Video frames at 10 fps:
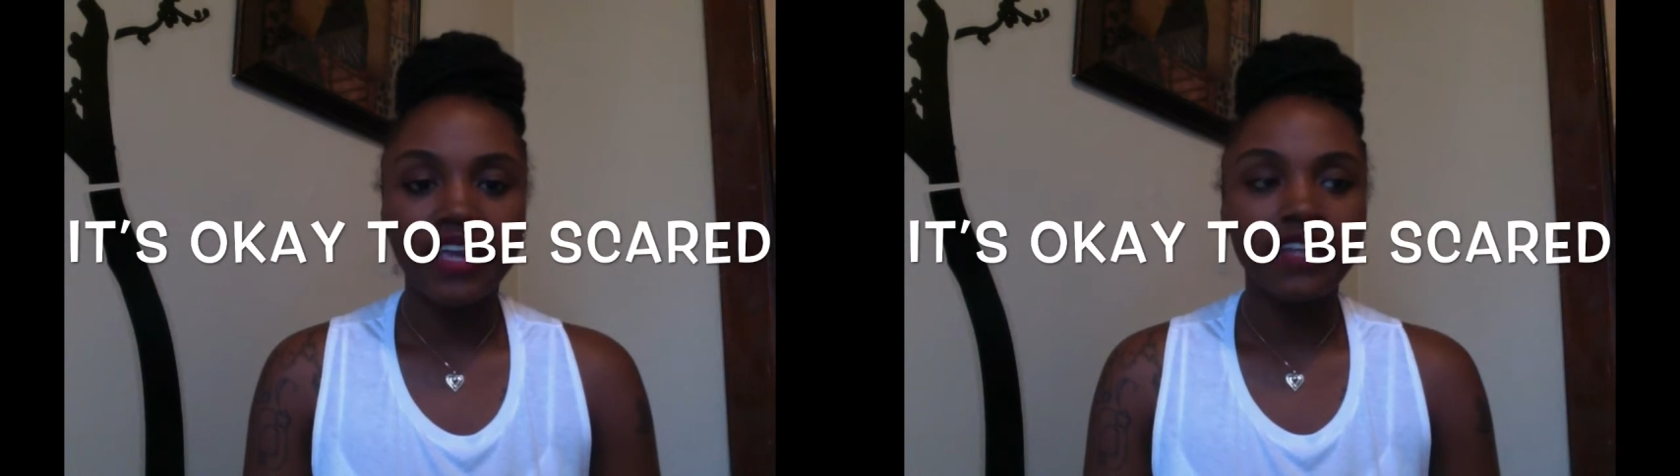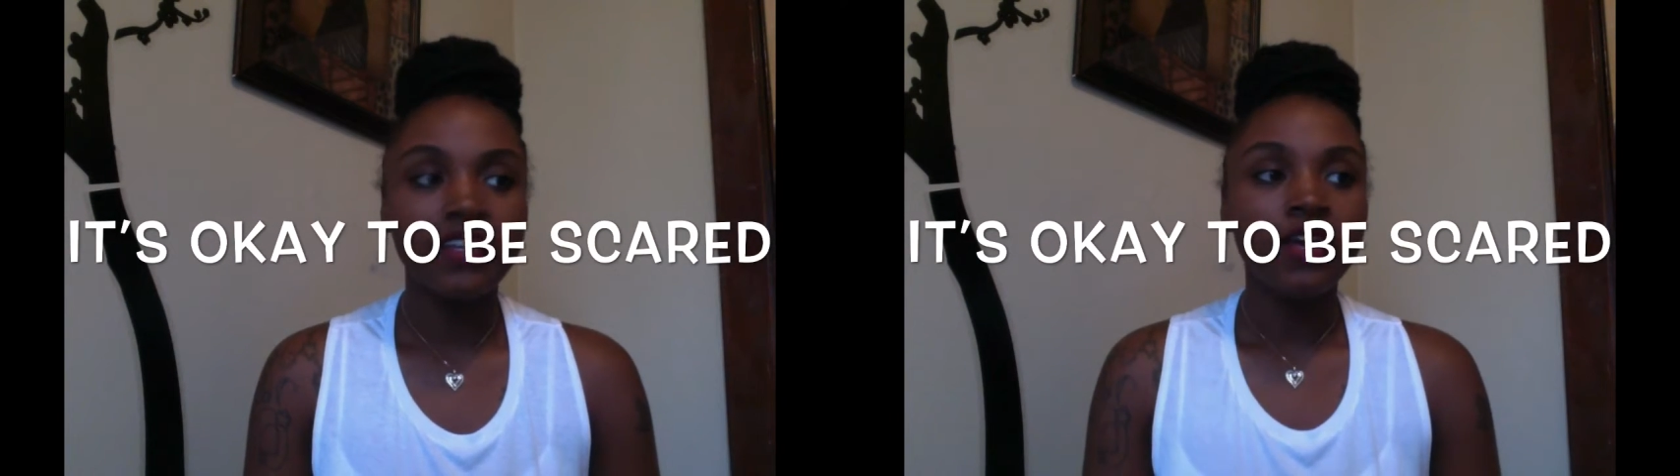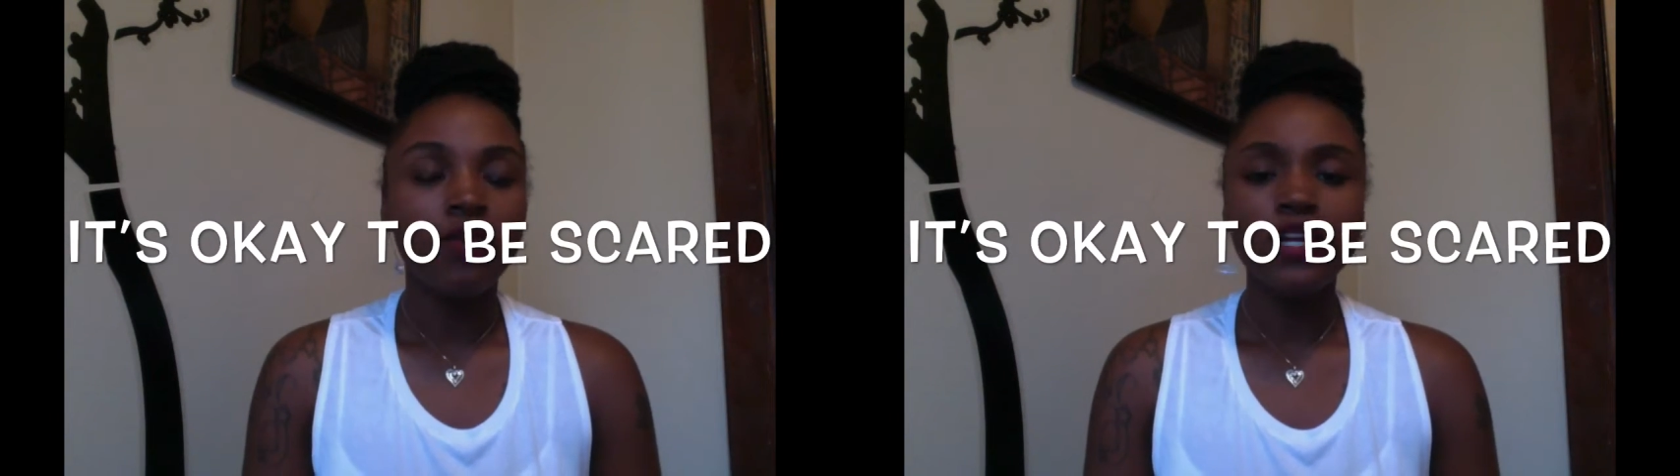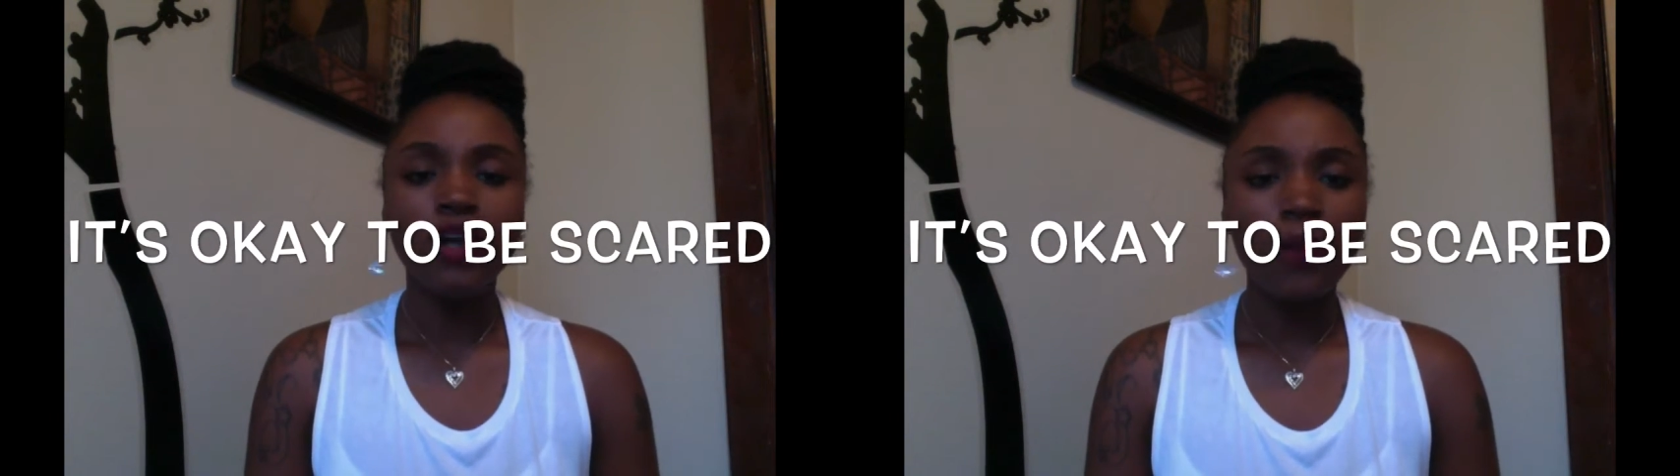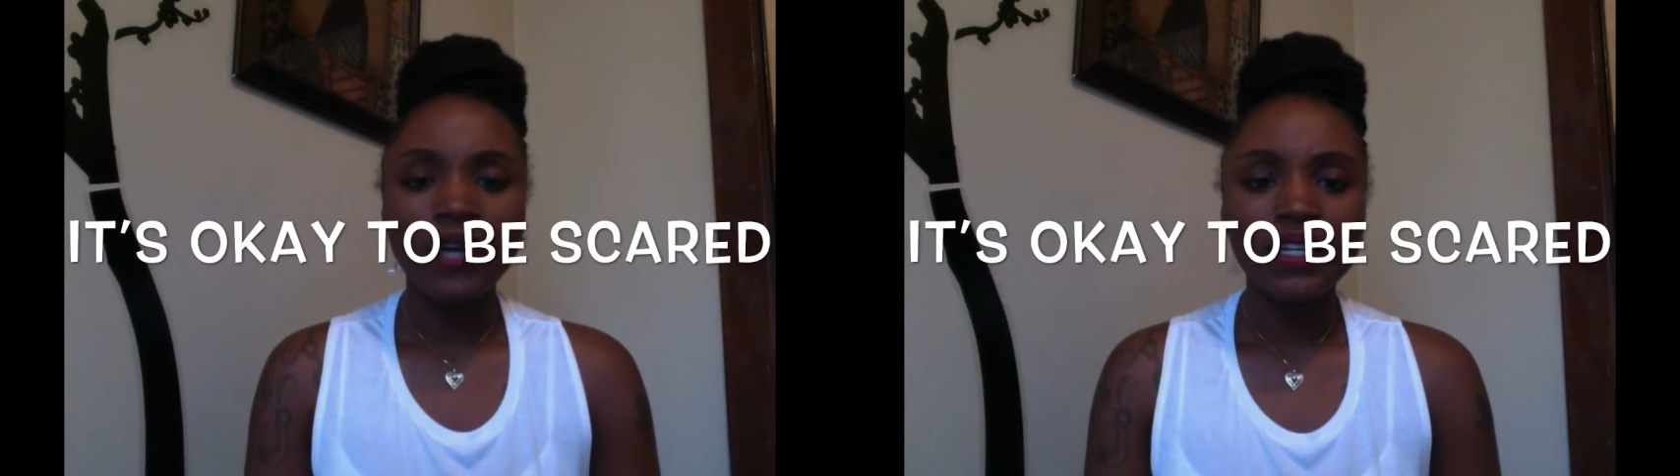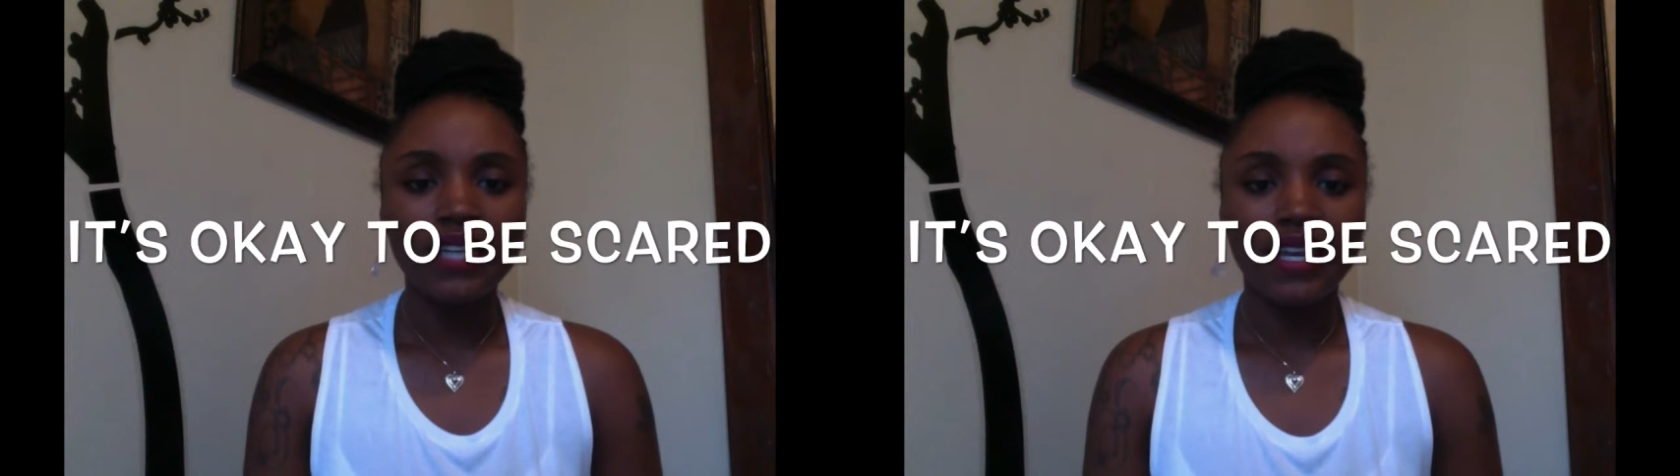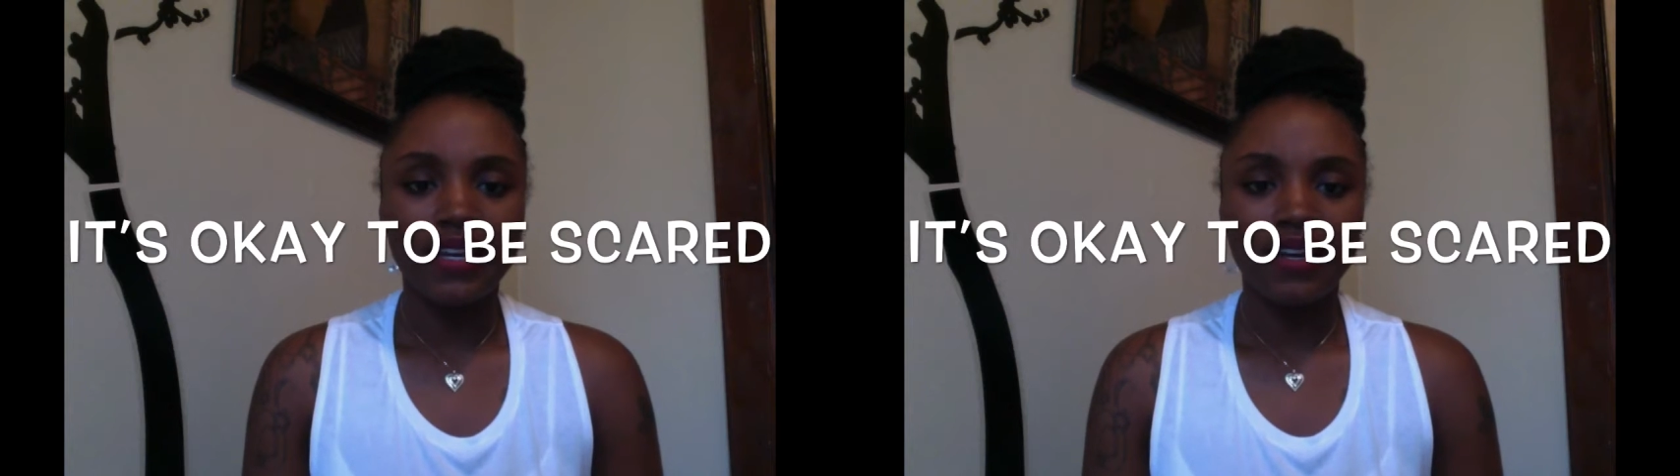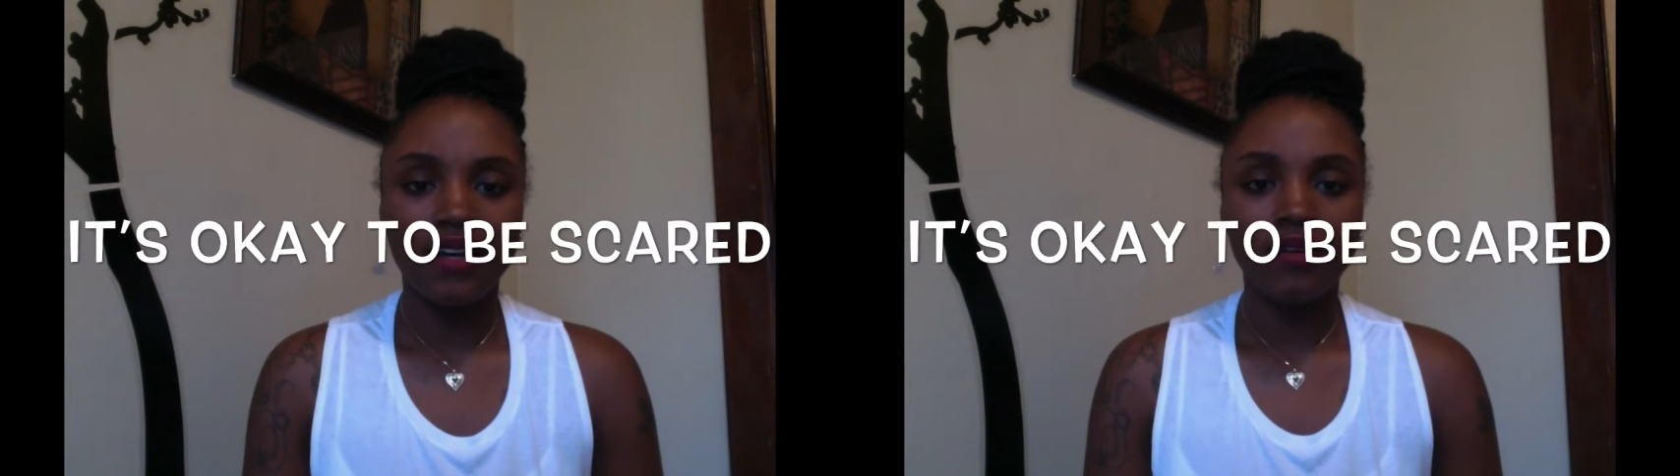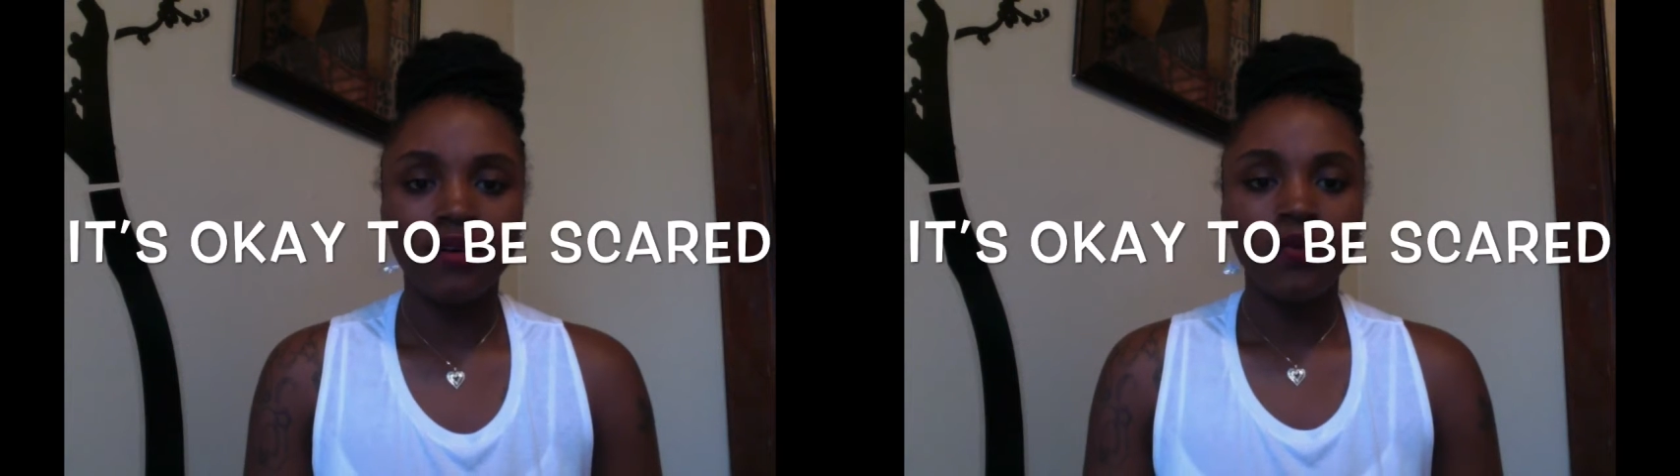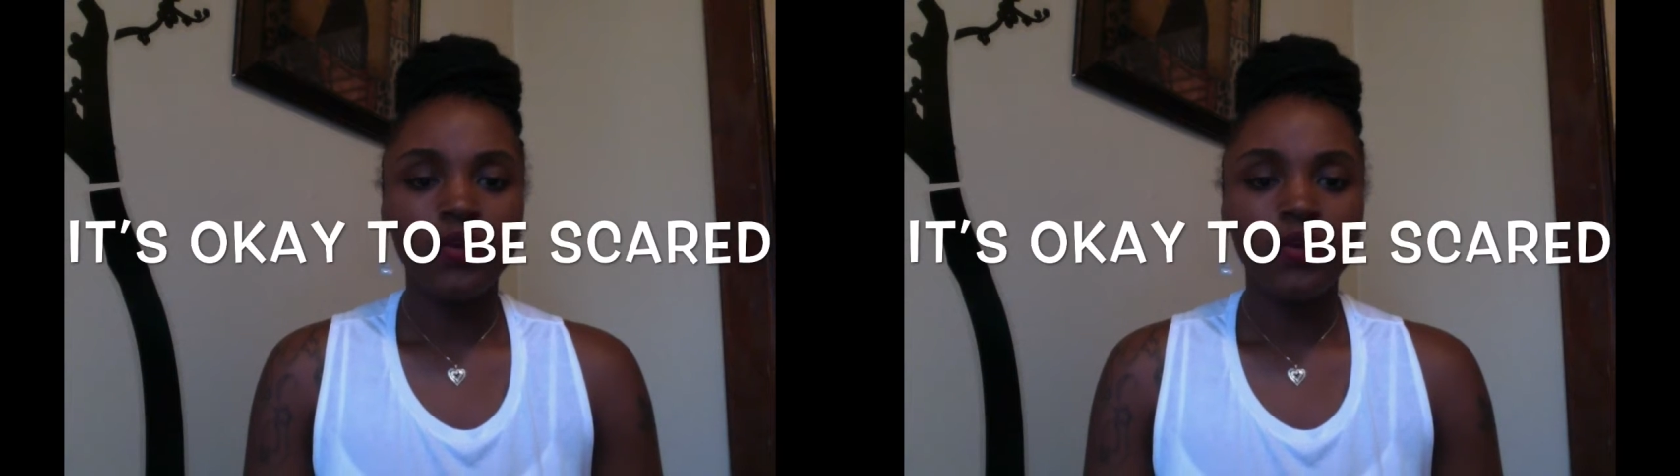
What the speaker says: and we don't want to let it go.